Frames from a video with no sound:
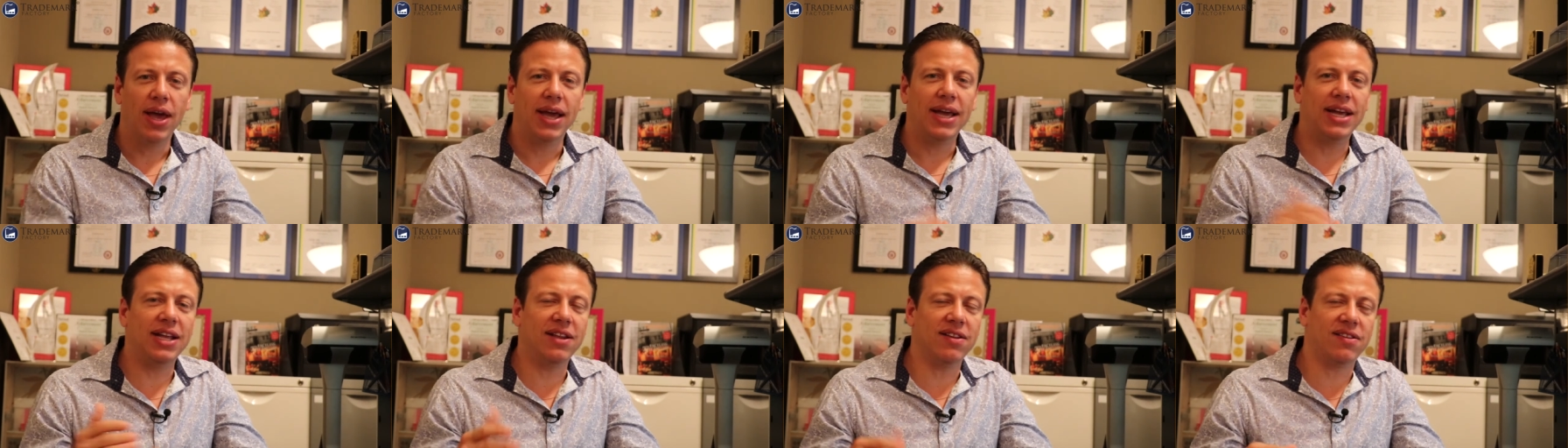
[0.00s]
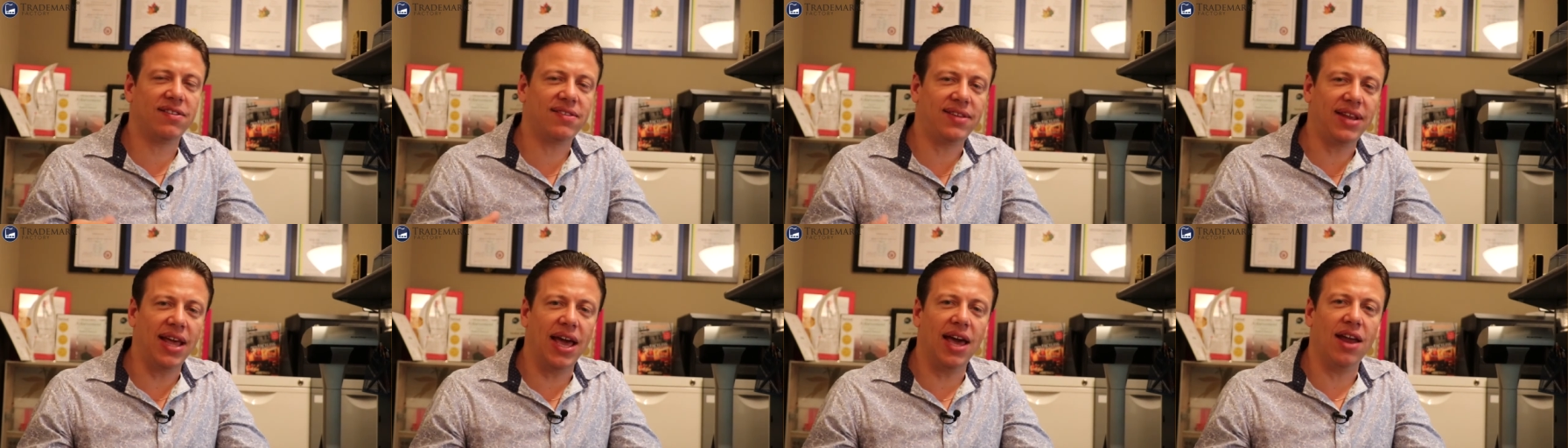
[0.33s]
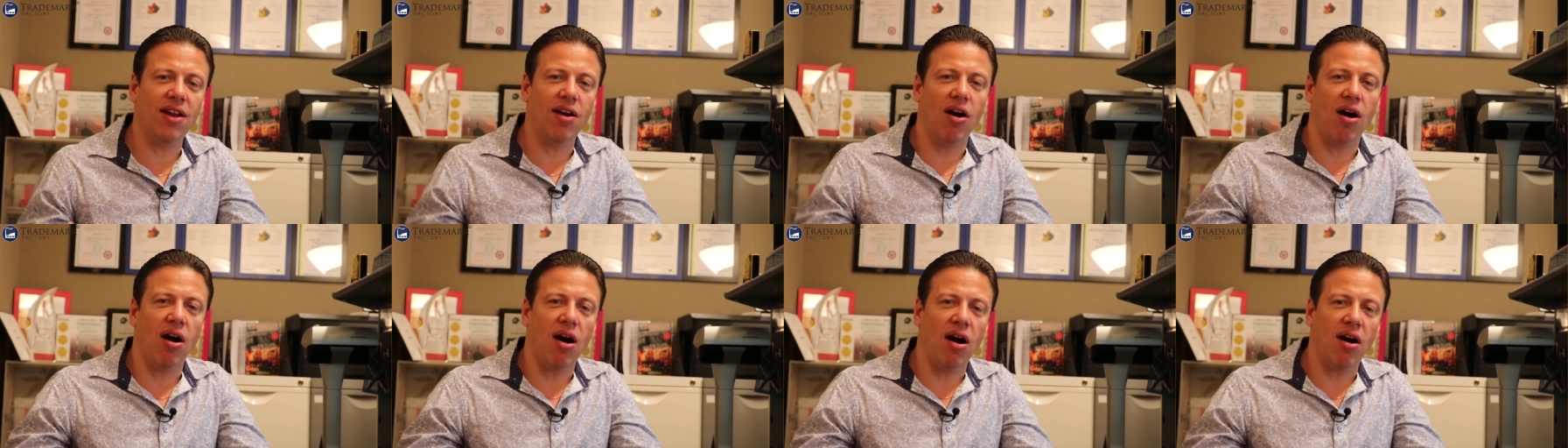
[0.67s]
Instead
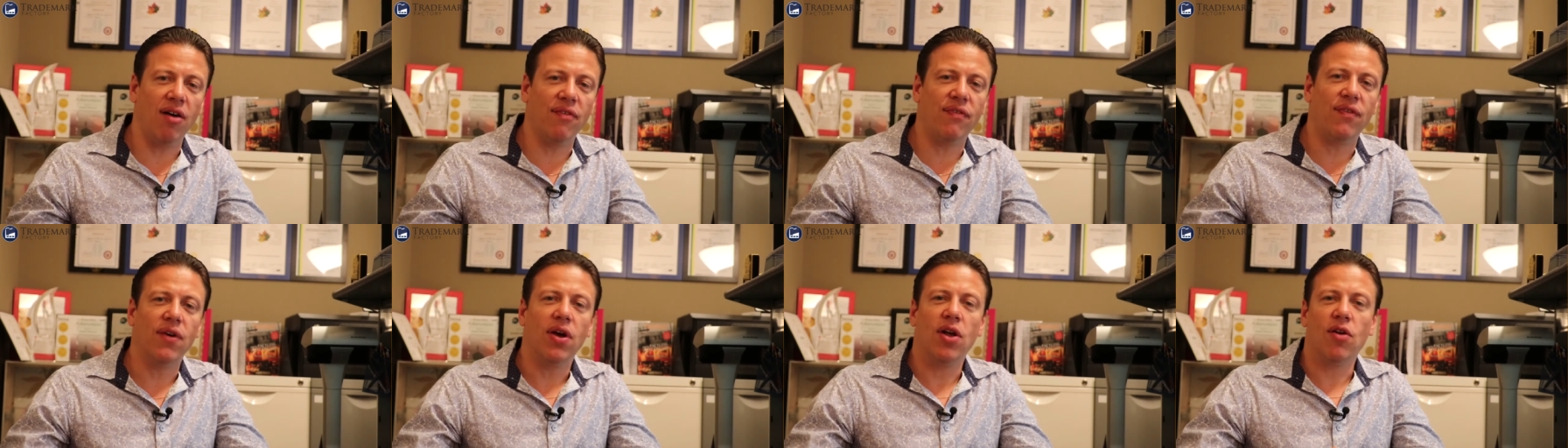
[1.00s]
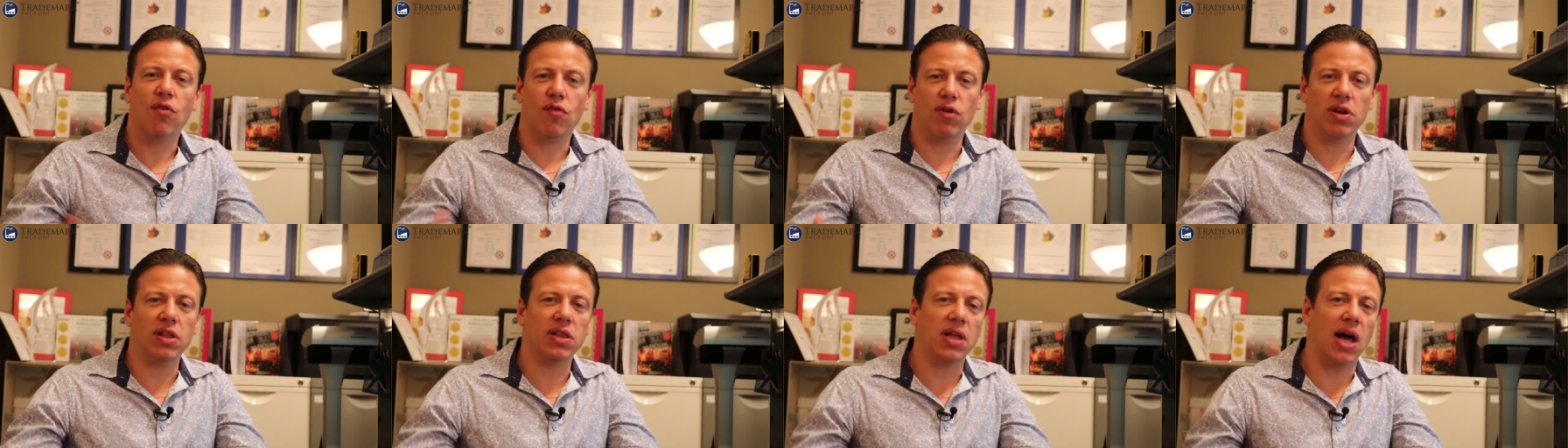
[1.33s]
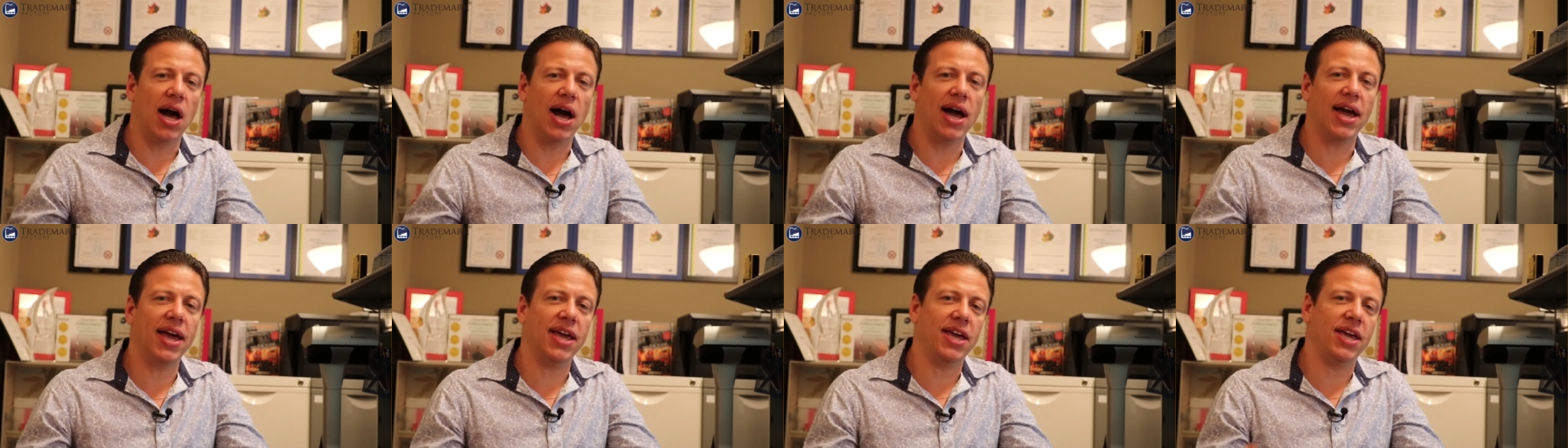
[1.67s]
of
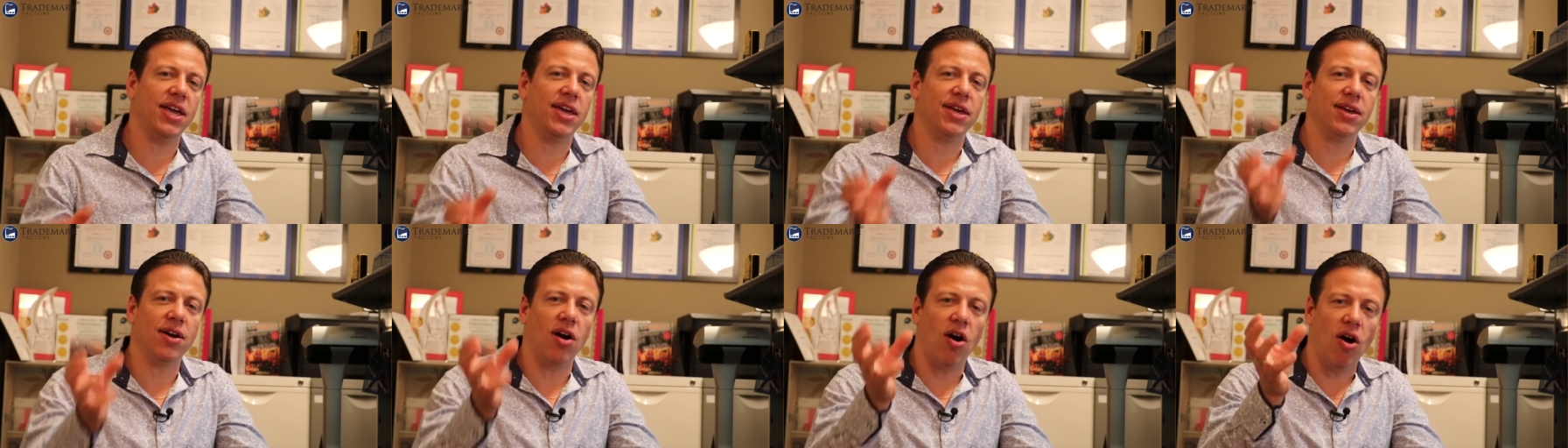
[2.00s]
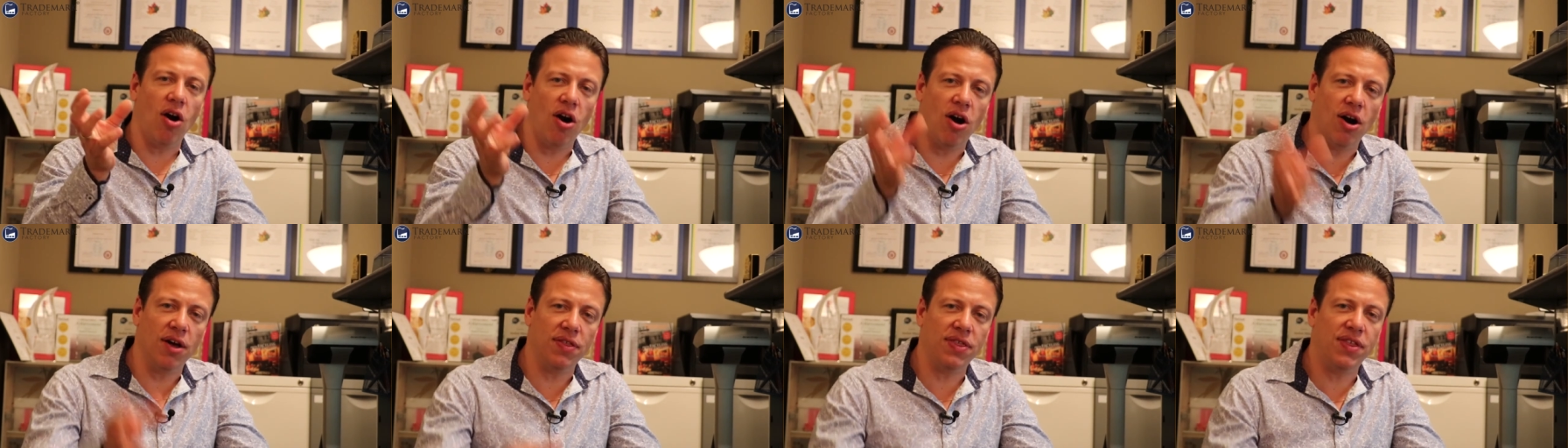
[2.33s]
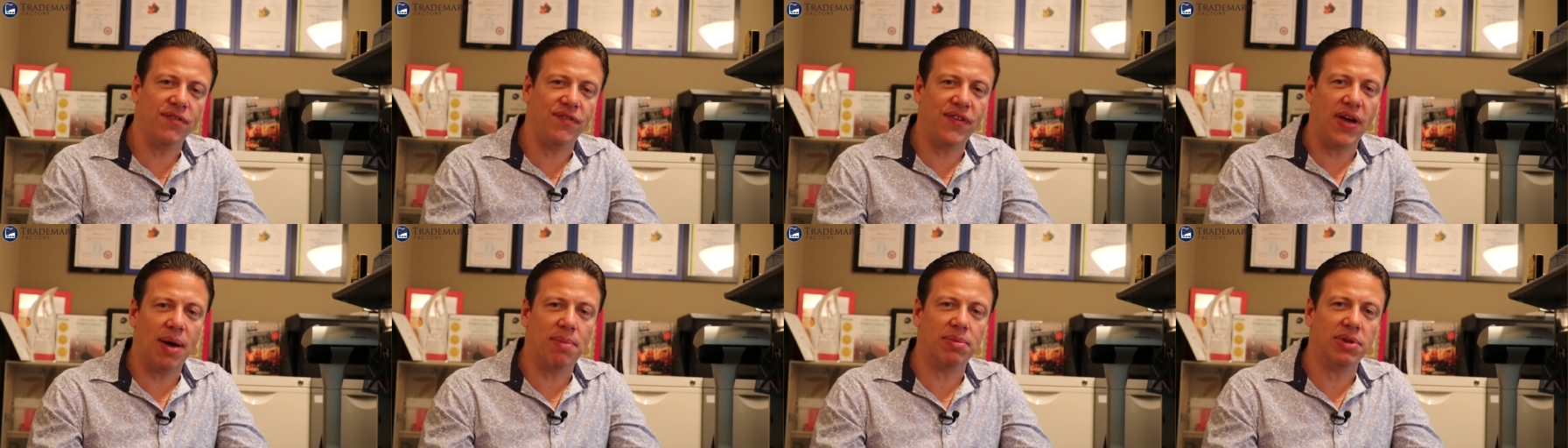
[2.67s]
relying on the
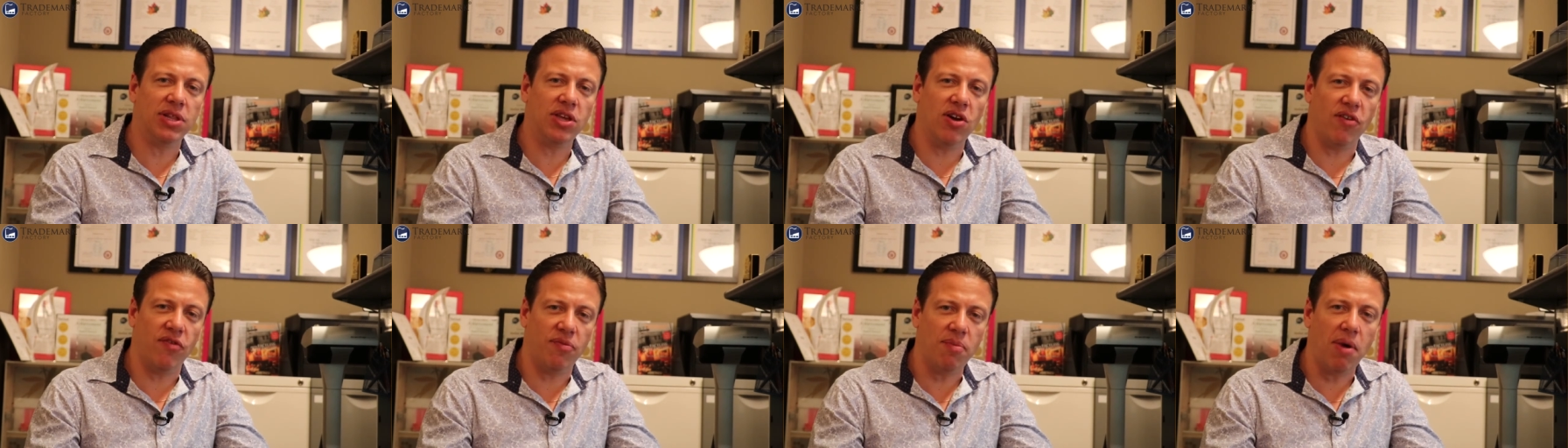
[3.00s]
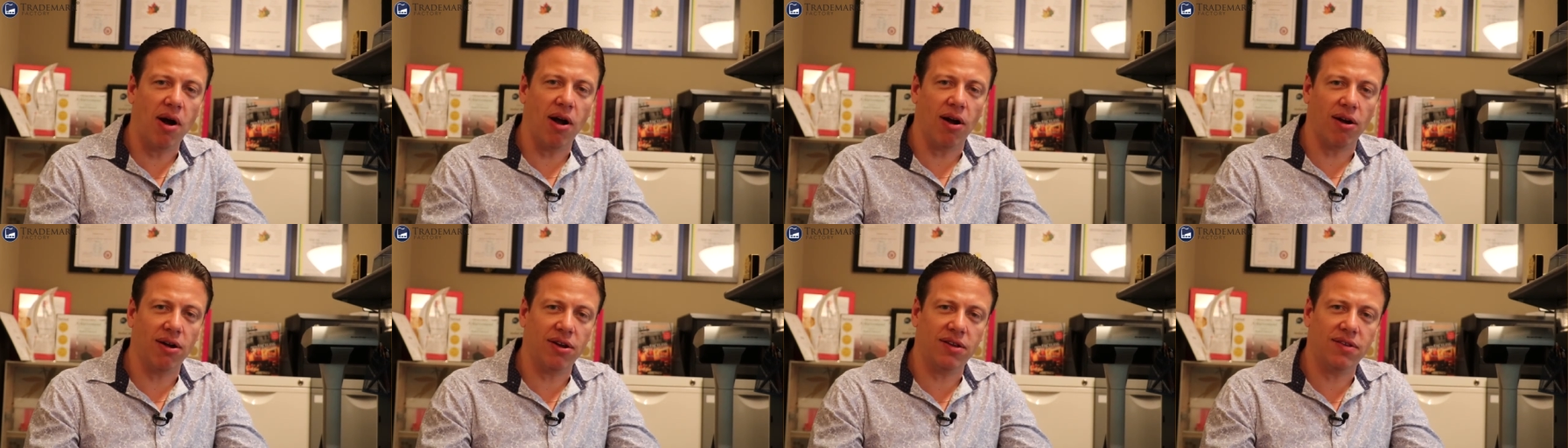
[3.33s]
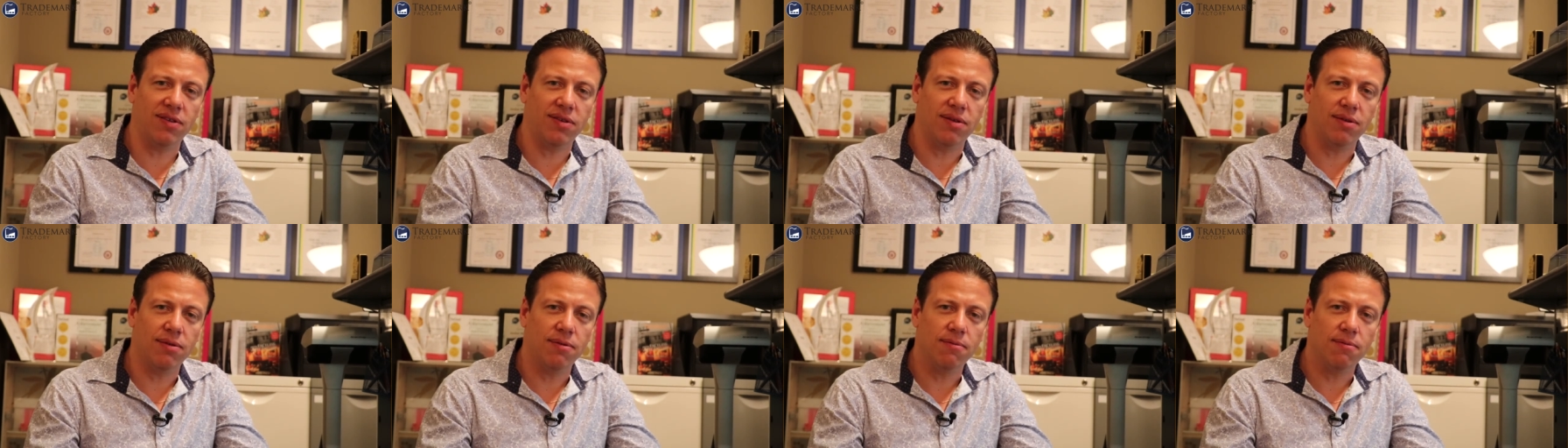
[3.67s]
family of marks,